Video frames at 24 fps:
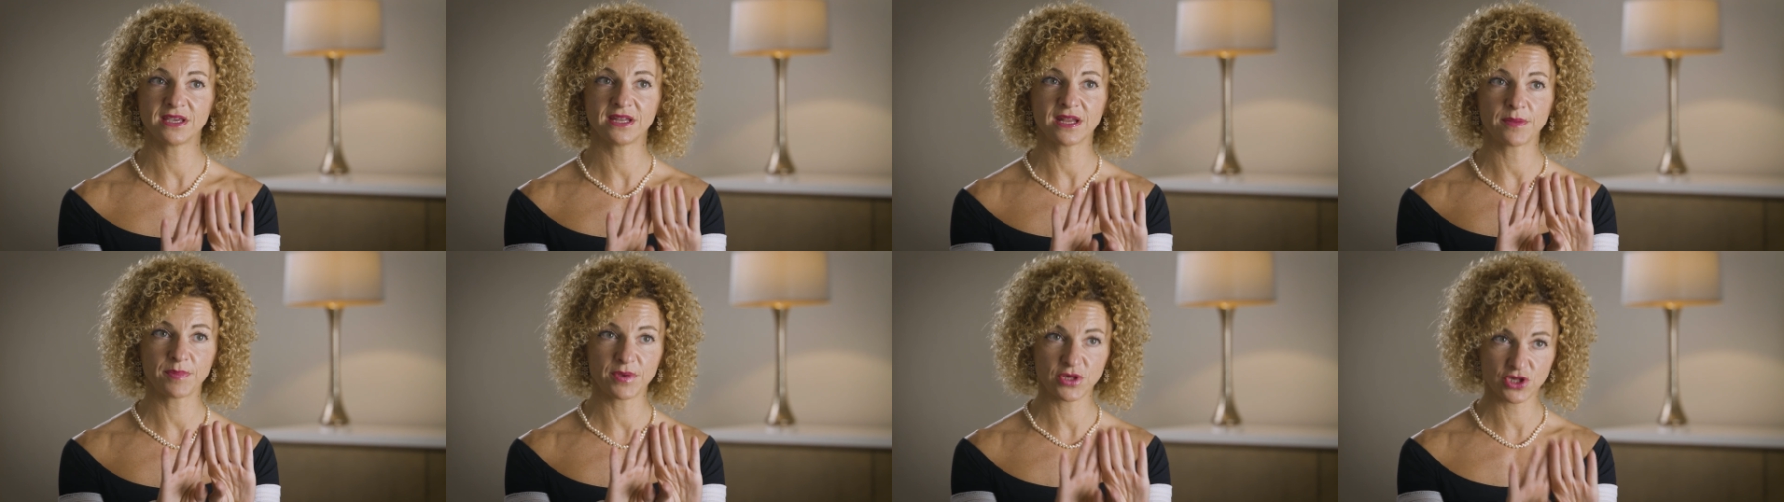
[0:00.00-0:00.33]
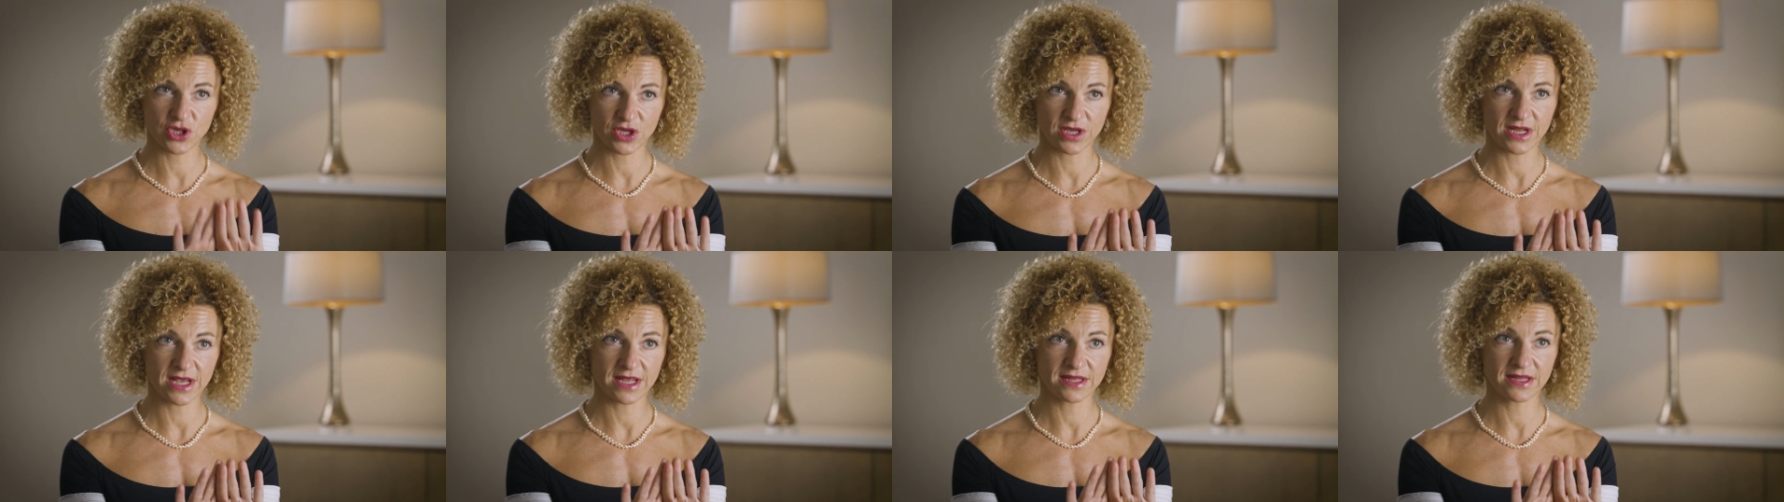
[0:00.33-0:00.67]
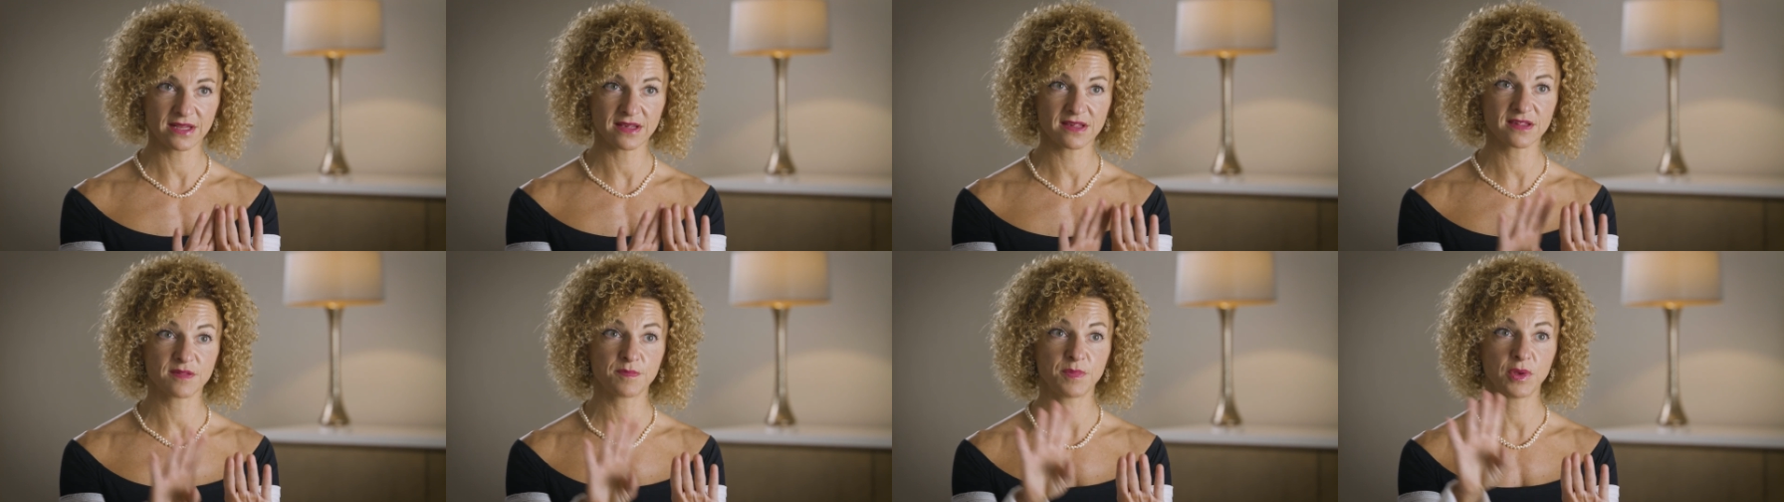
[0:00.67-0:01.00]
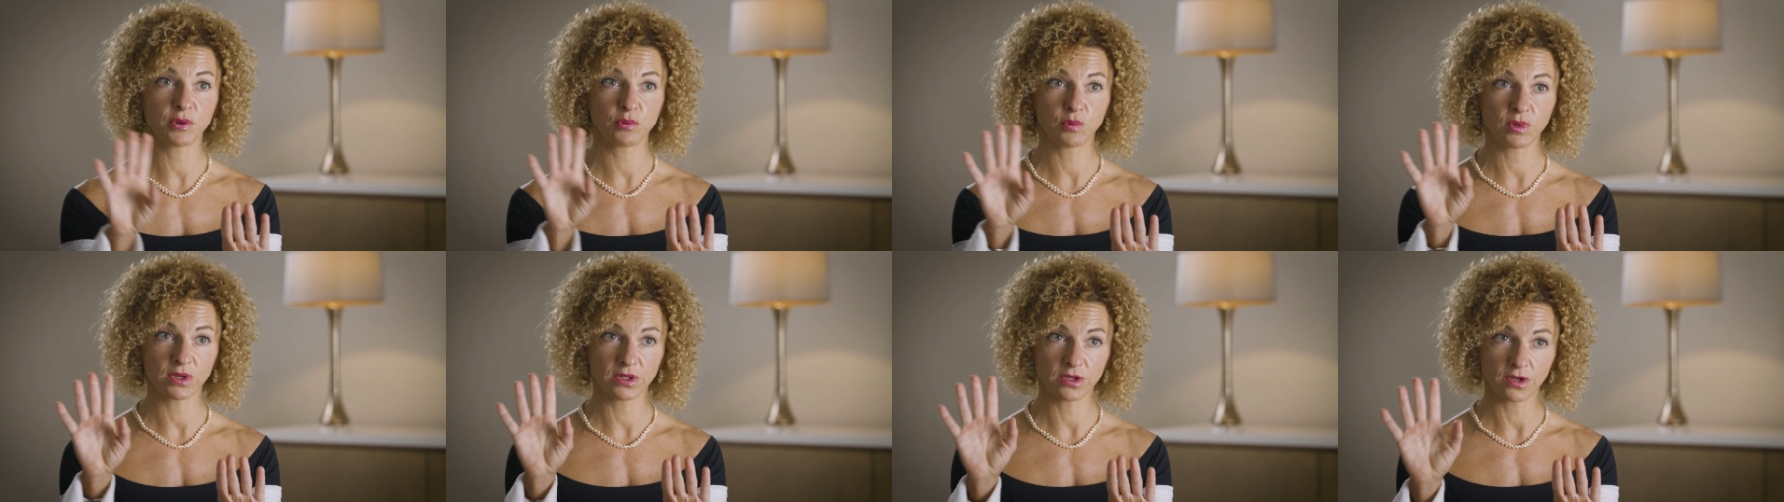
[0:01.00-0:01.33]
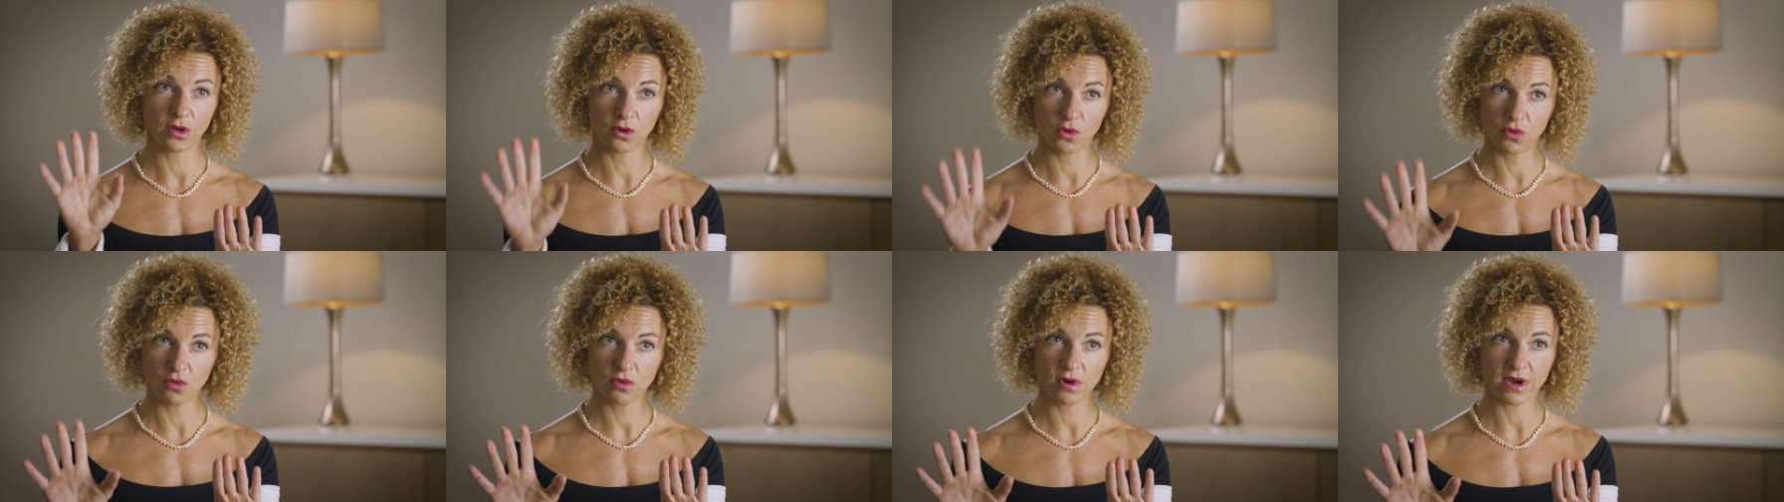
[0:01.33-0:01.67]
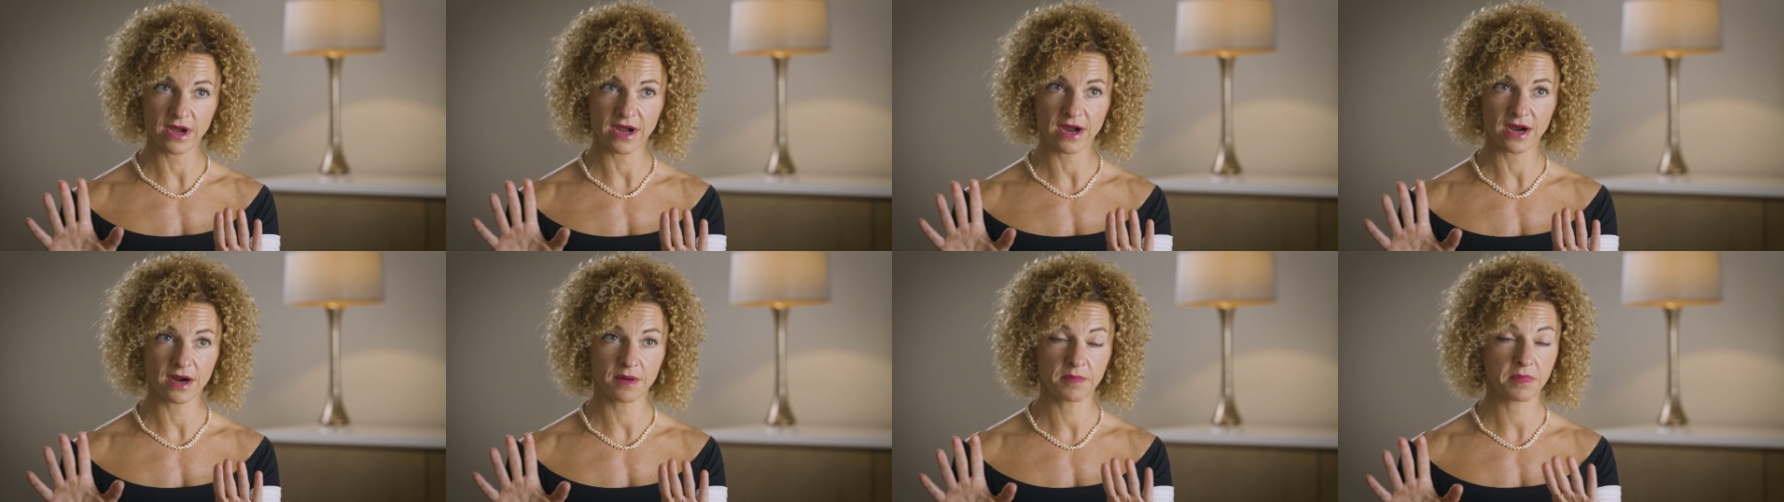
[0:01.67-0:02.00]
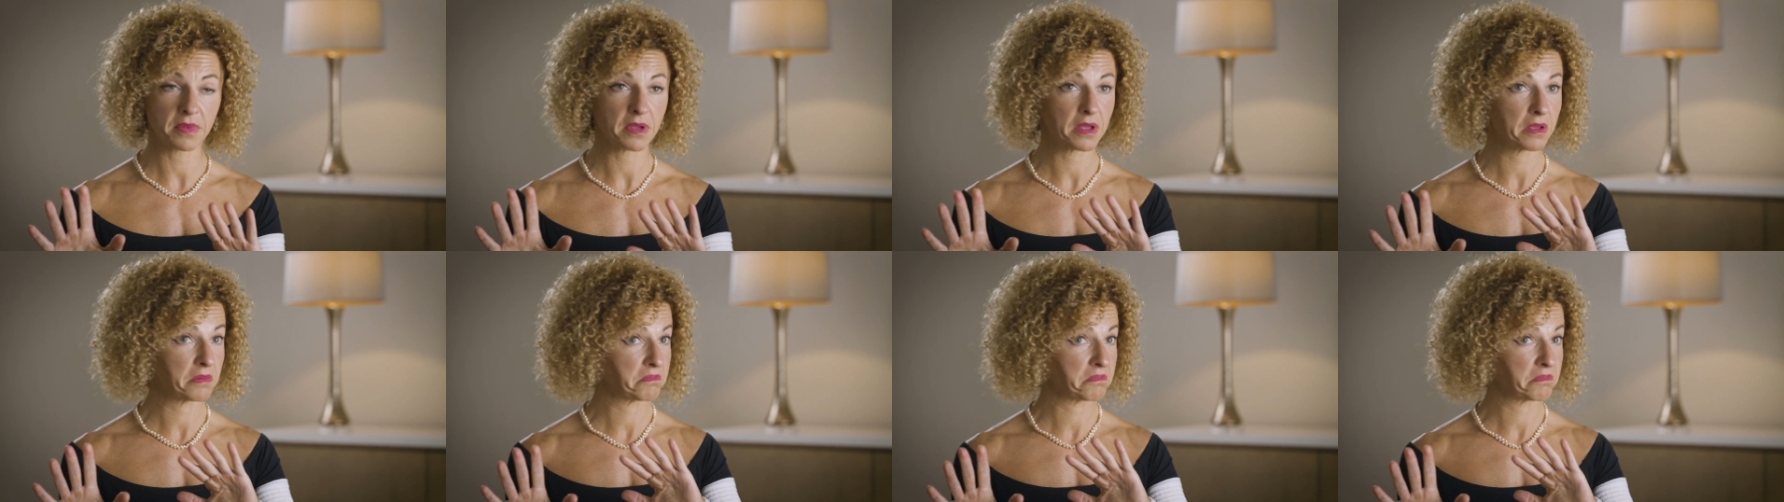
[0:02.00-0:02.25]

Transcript: in epigenetics between the low carb